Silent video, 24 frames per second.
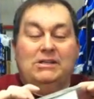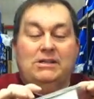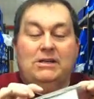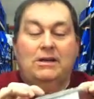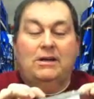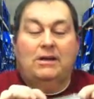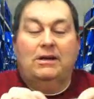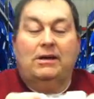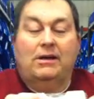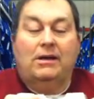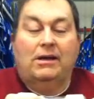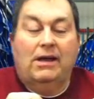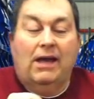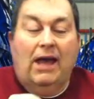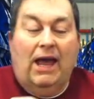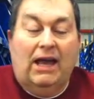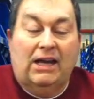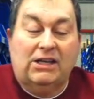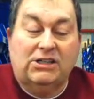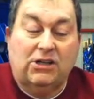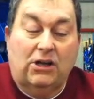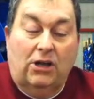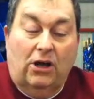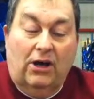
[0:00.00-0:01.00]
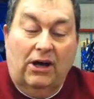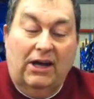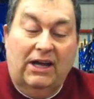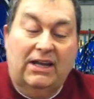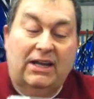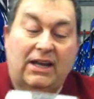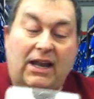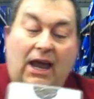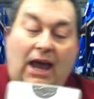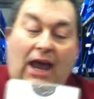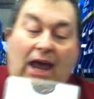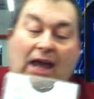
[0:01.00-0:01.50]
ones. X L R
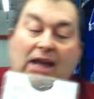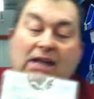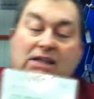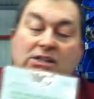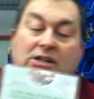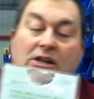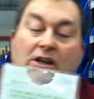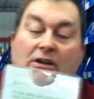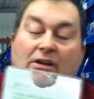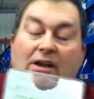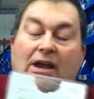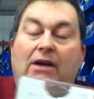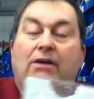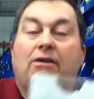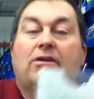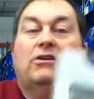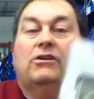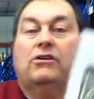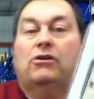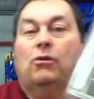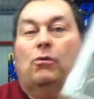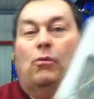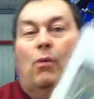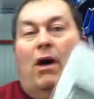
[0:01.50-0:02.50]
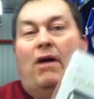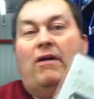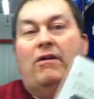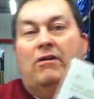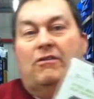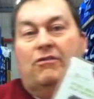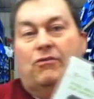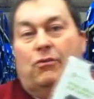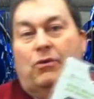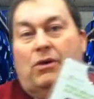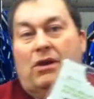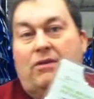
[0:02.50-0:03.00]
in, X L R out, you can
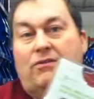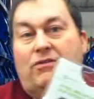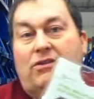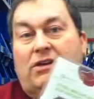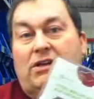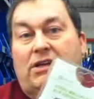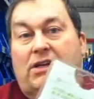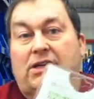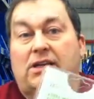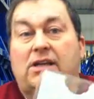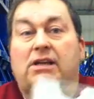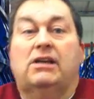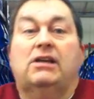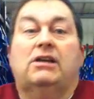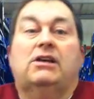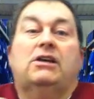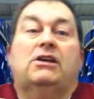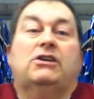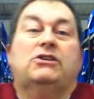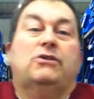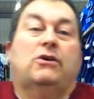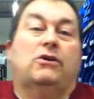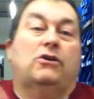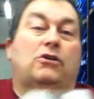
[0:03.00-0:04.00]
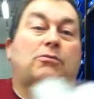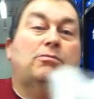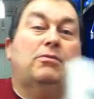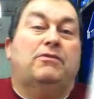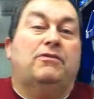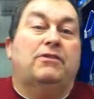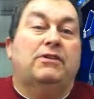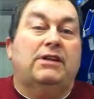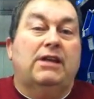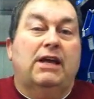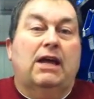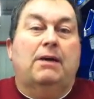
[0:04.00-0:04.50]
wire it up for whatever you need. So it
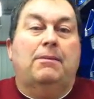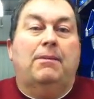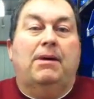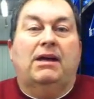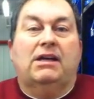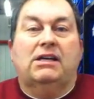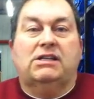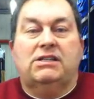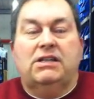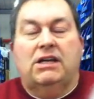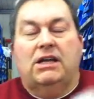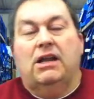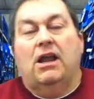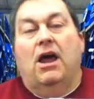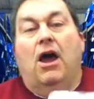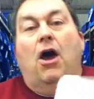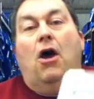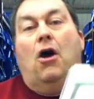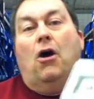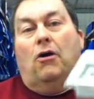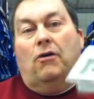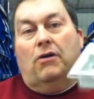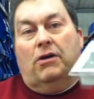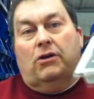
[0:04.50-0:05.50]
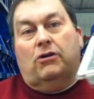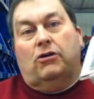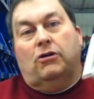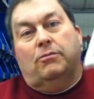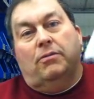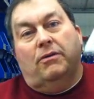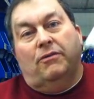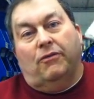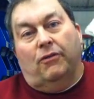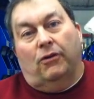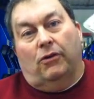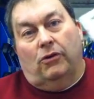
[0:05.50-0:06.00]
could be for D M X in, or it
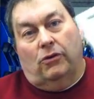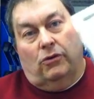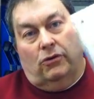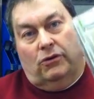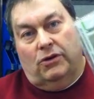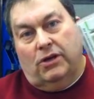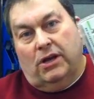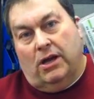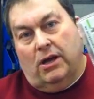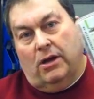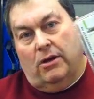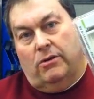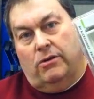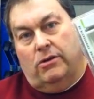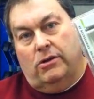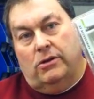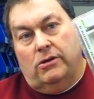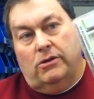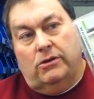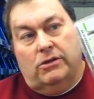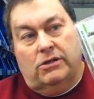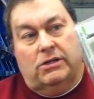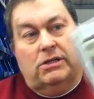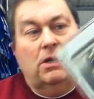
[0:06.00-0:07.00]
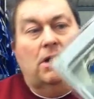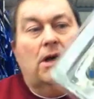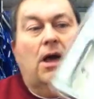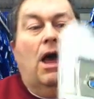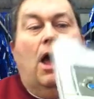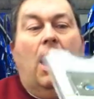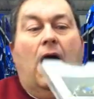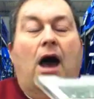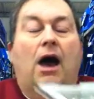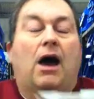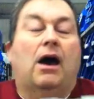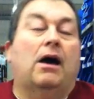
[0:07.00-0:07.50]
could be for audio use.
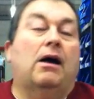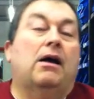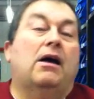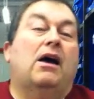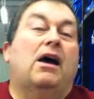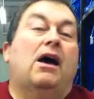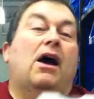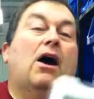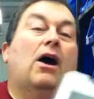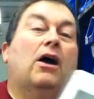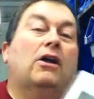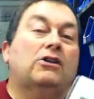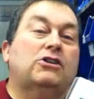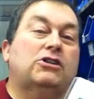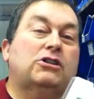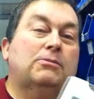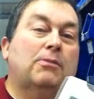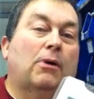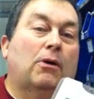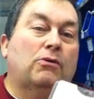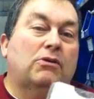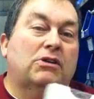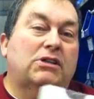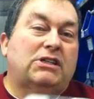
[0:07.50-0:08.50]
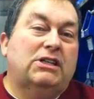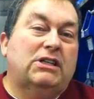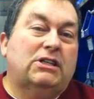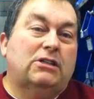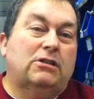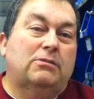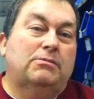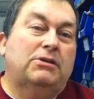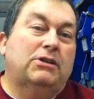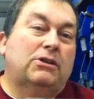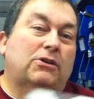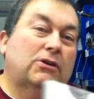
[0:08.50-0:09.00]
Uh, on some older
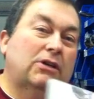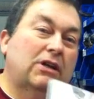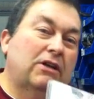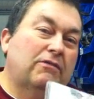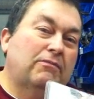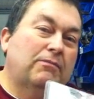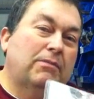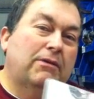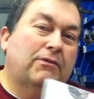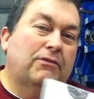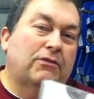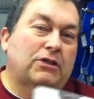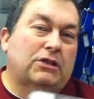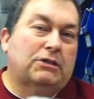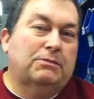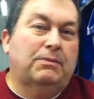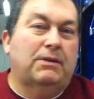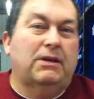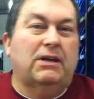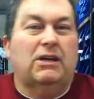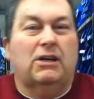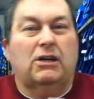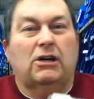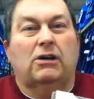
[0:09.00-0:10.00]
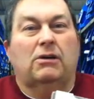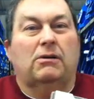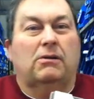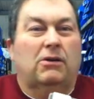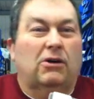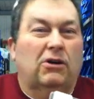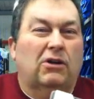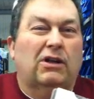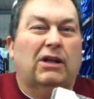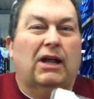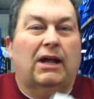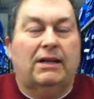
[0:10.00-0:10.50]
systems it could even be for a speaker,
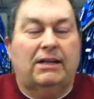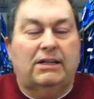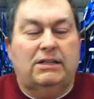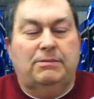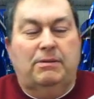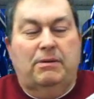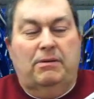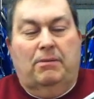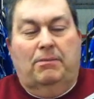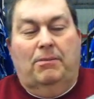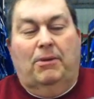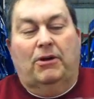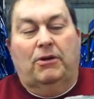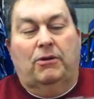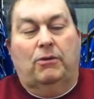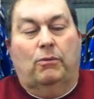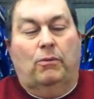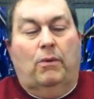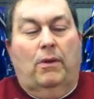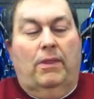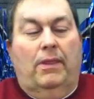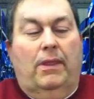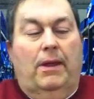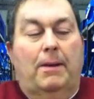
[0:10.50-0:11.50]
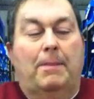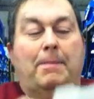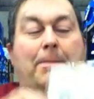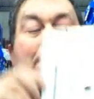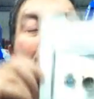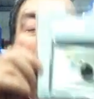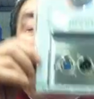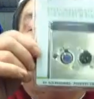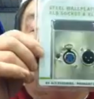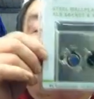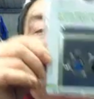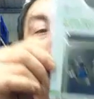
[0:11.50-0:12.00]
unlikely to be a modern one though. And